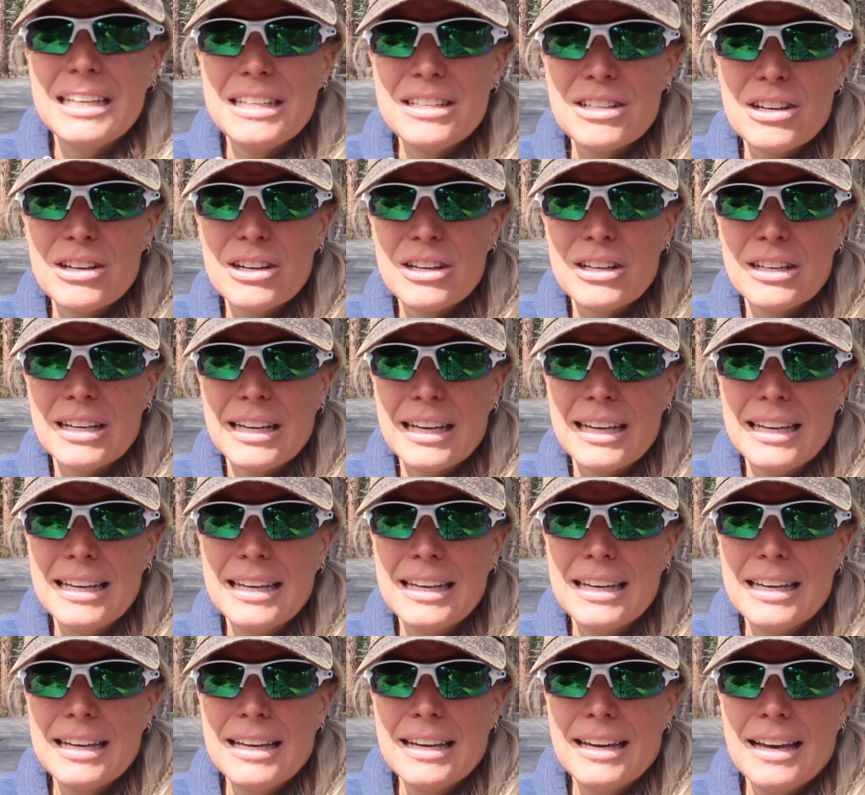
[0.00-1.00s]

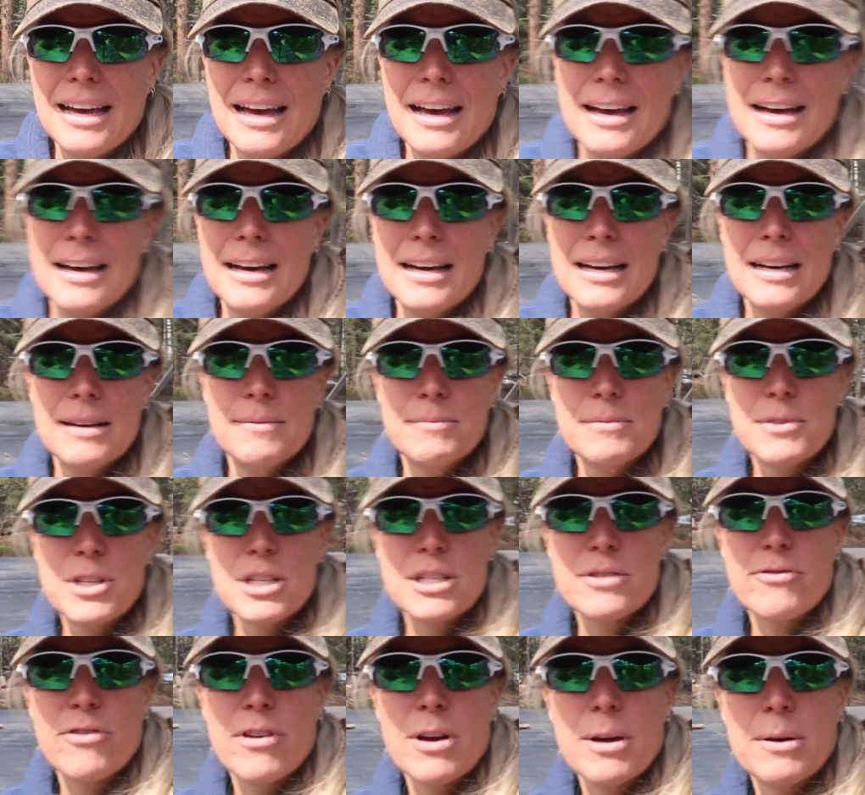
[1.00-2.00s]
dirty,
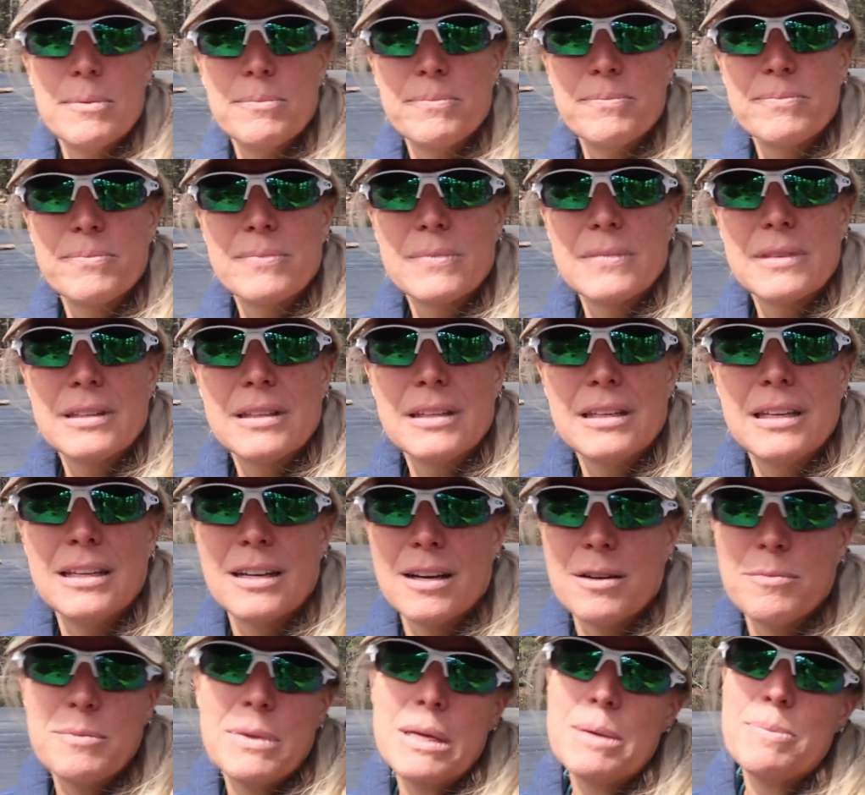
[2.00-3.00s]
just from, you
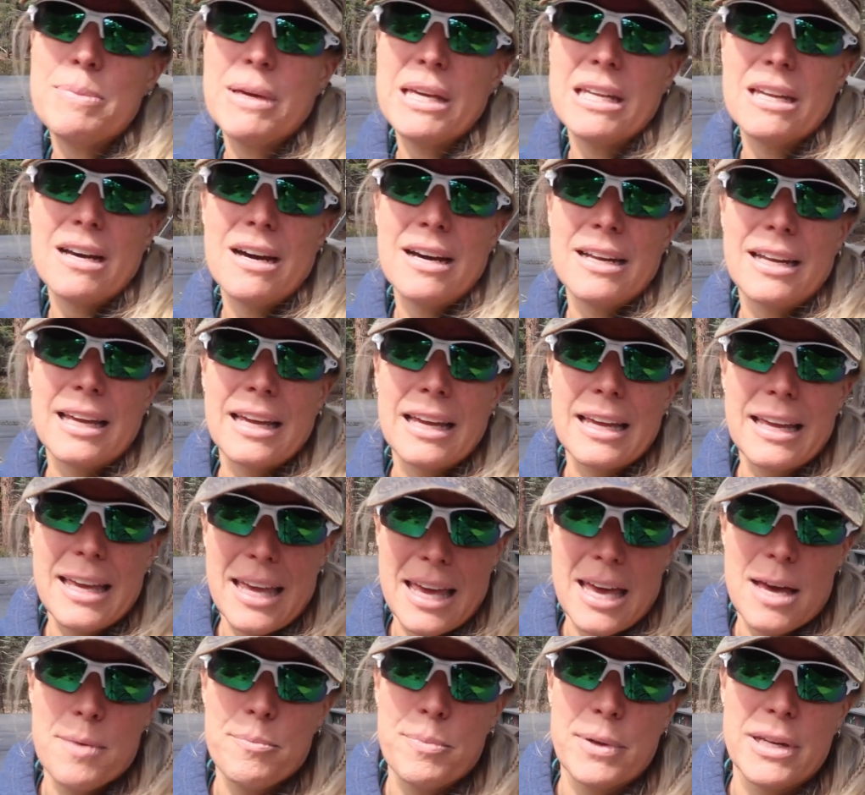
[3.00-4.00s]
know, me being on it and
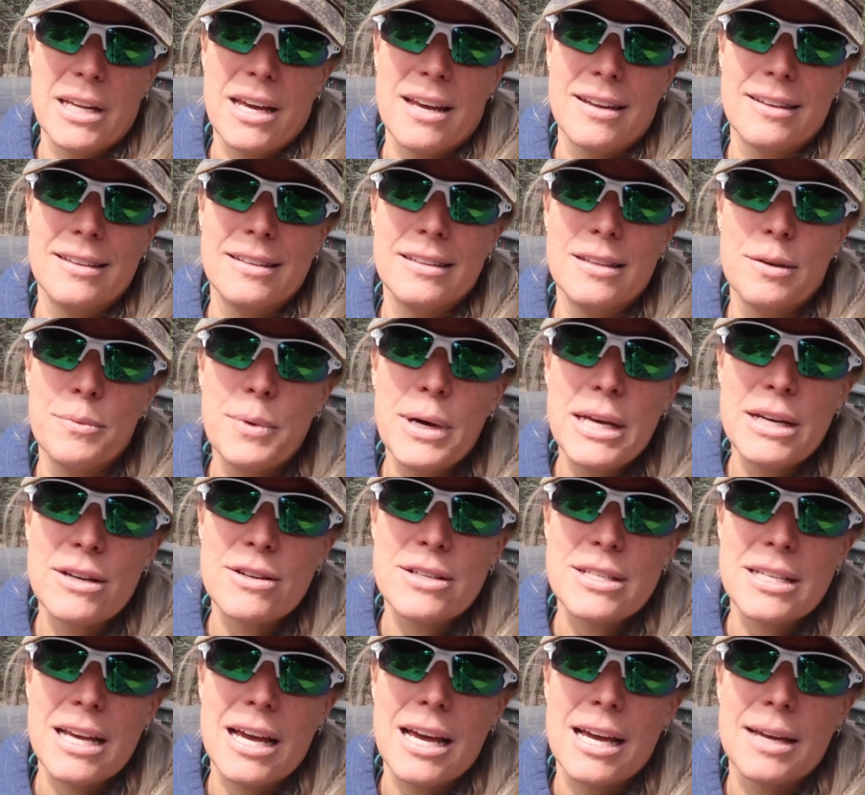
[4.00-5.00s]
camping on it in the
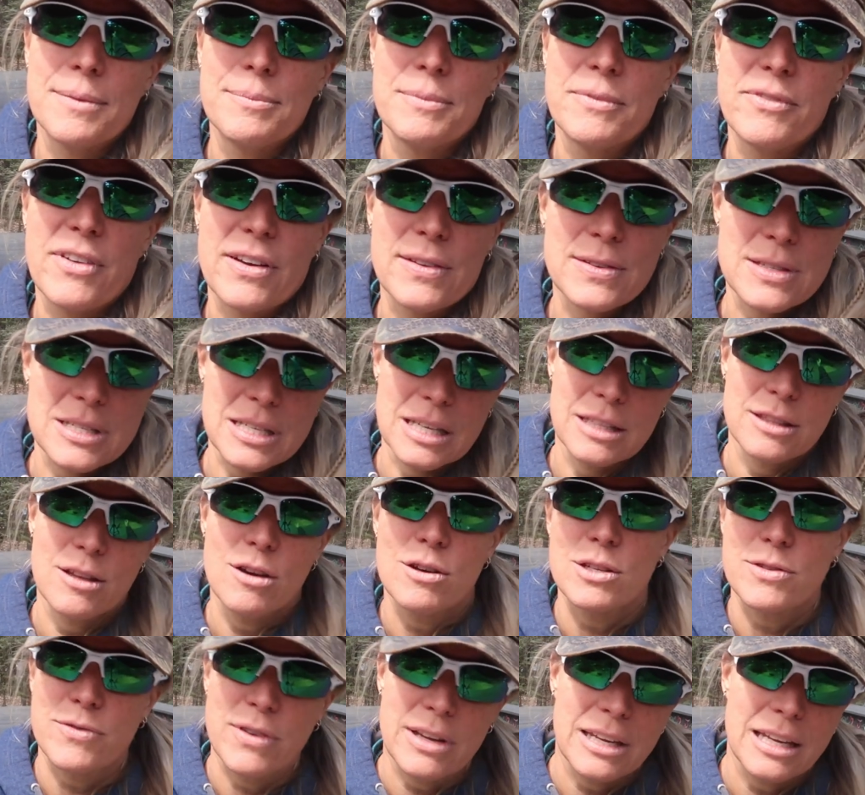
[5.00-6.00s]
winter time. If you haven't seen
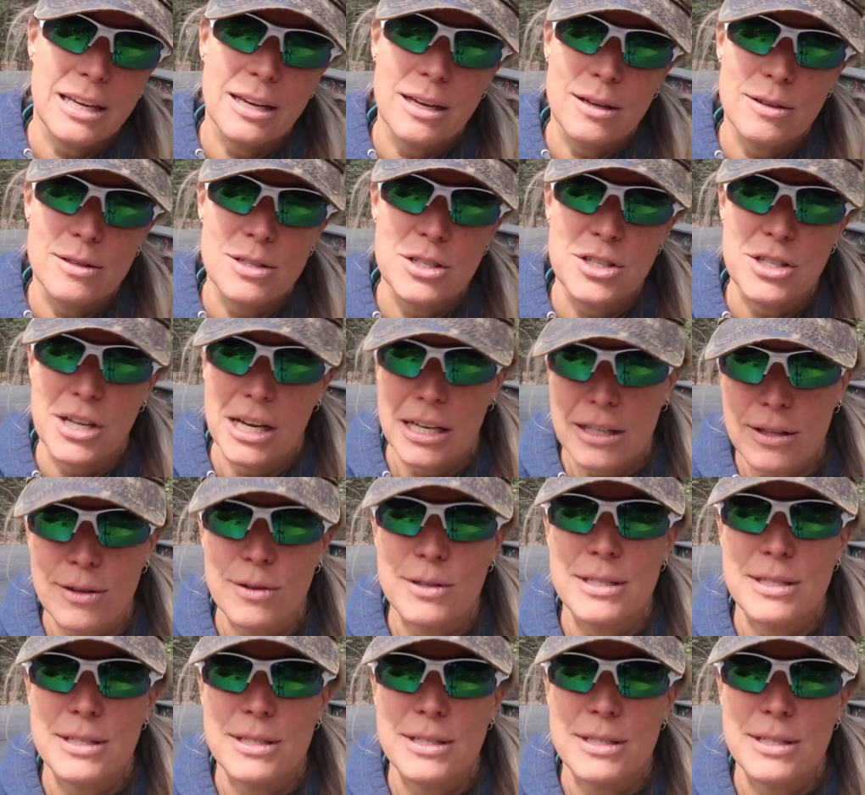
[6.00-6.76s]
those videos, check